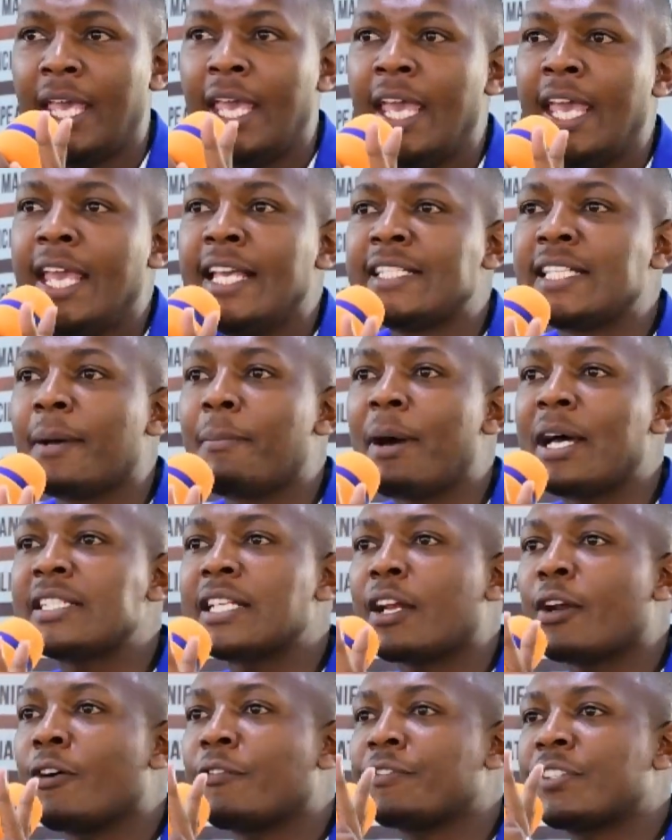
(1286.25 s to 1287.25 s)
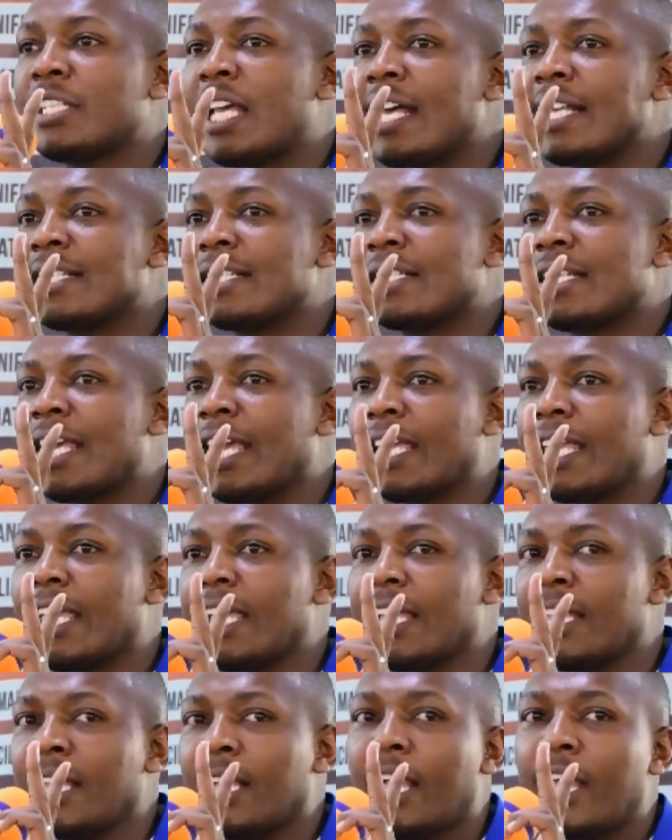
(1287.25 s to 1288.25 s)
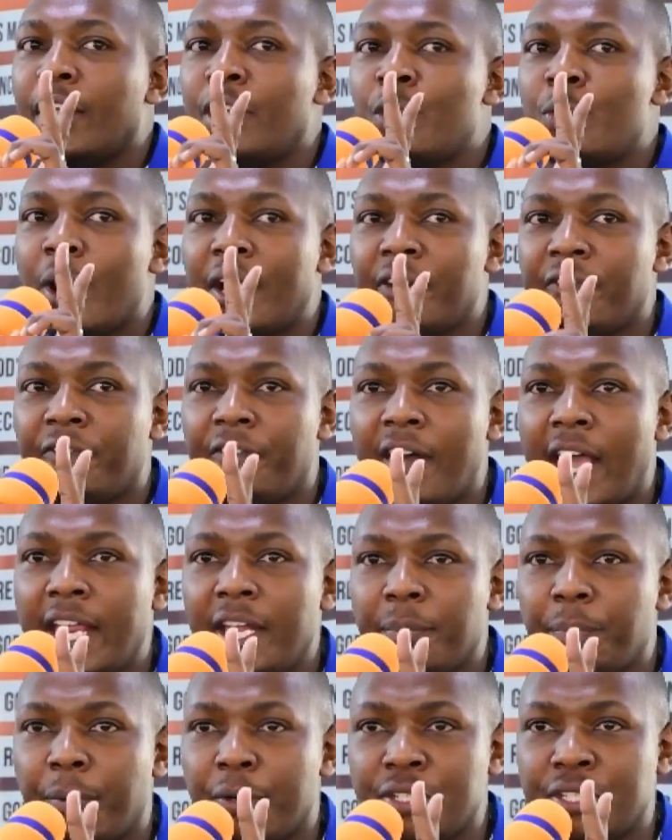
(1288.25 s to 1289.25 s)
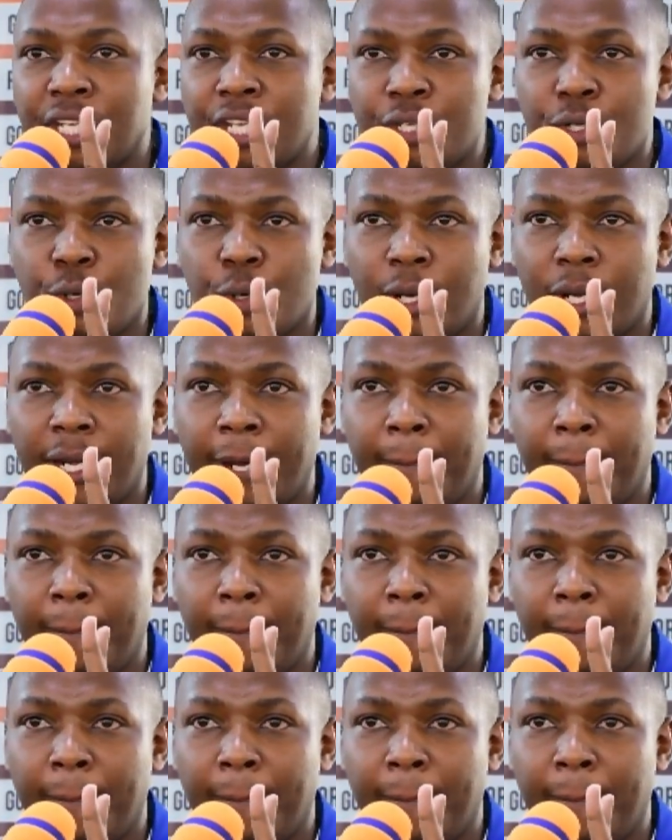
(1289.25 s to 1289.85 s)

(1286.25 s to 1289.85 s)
It's a matter of just taking your divine position